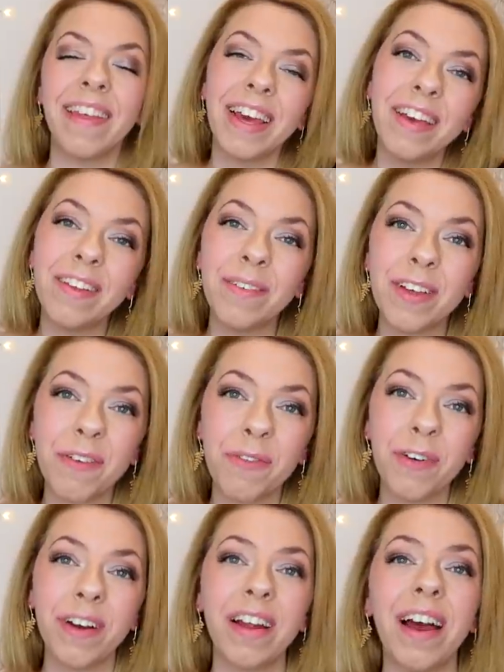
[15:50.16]
thank you so much,
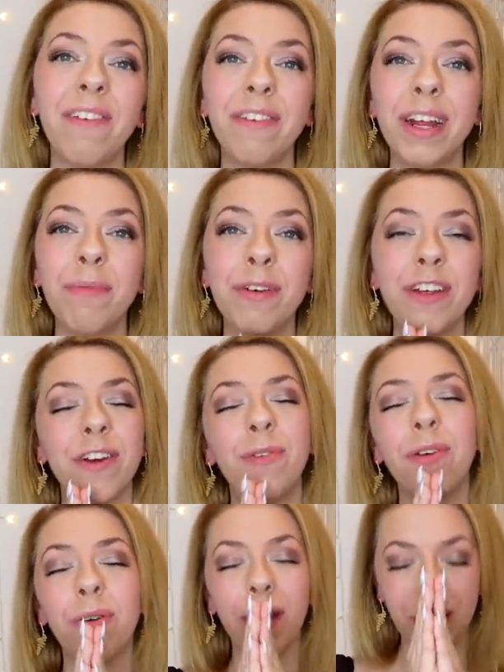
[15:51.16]
everyone. I really appreciate
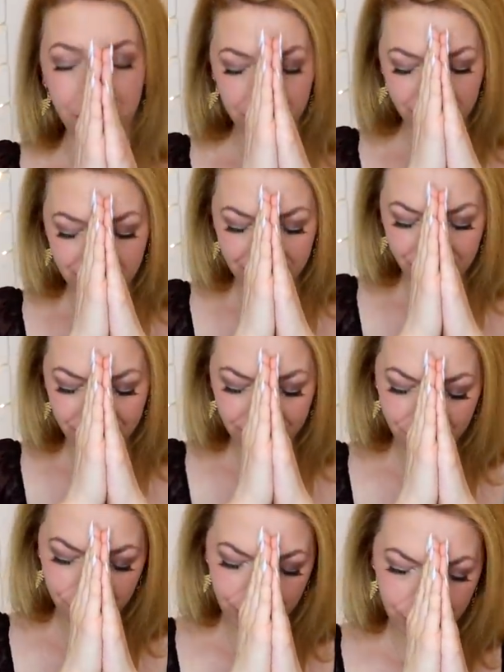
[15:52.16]
all your questions. Thank you,
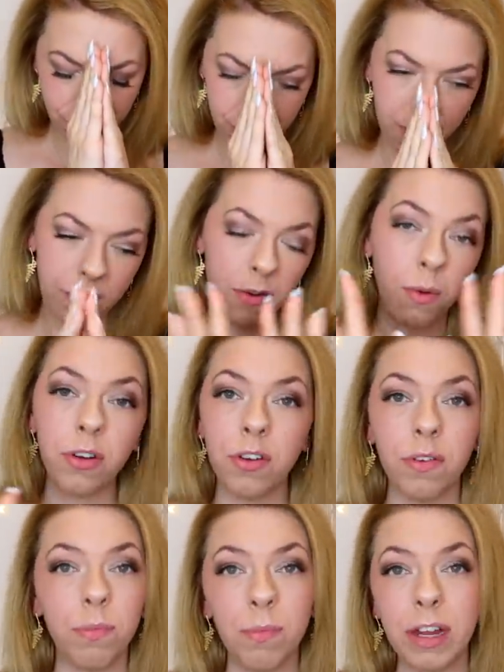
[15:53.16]
thank you, thank you. If you want
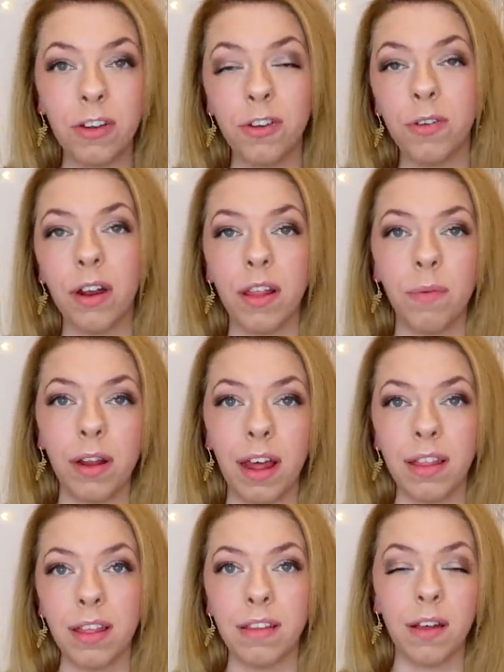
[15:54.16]
me to do another one
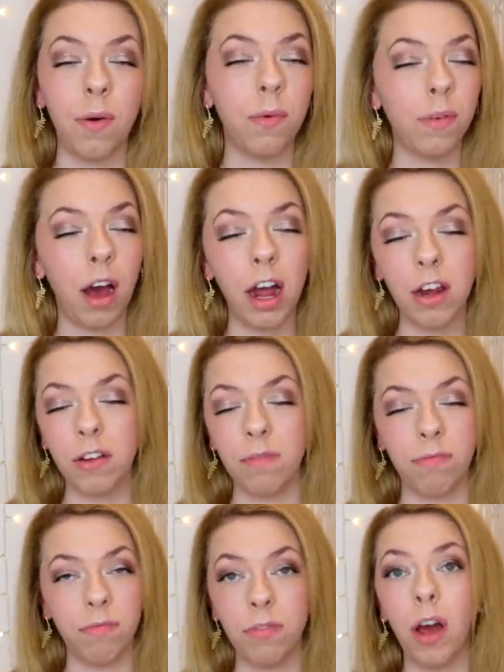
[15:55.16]
like this, I will
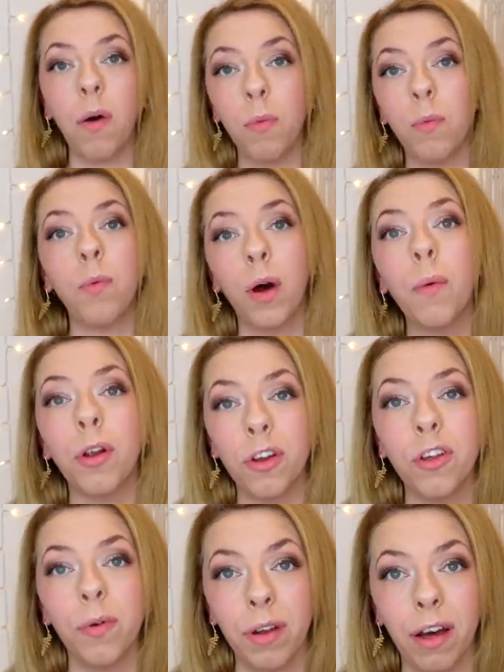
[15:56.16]
highly, I, will, I
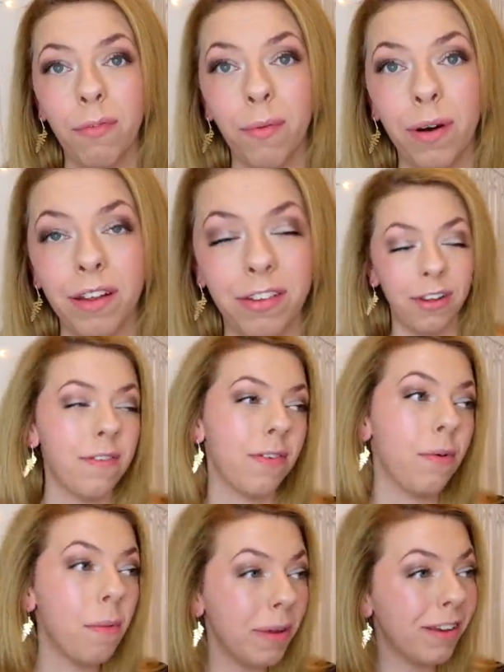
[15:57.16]
want to do another one. So if
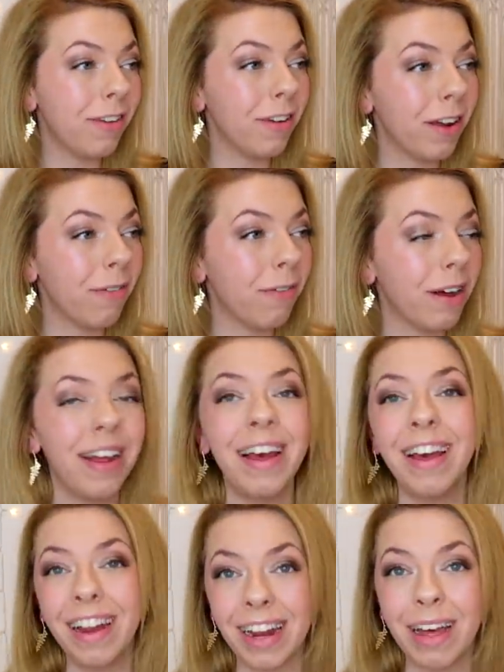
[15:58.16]
you want me to do another one,
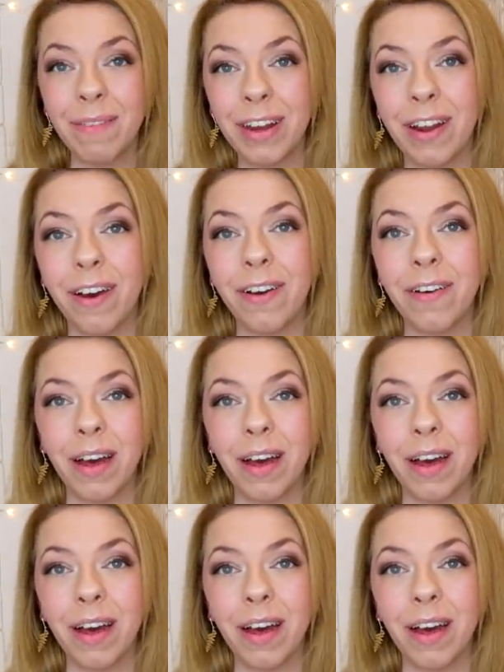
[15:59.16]
let me know.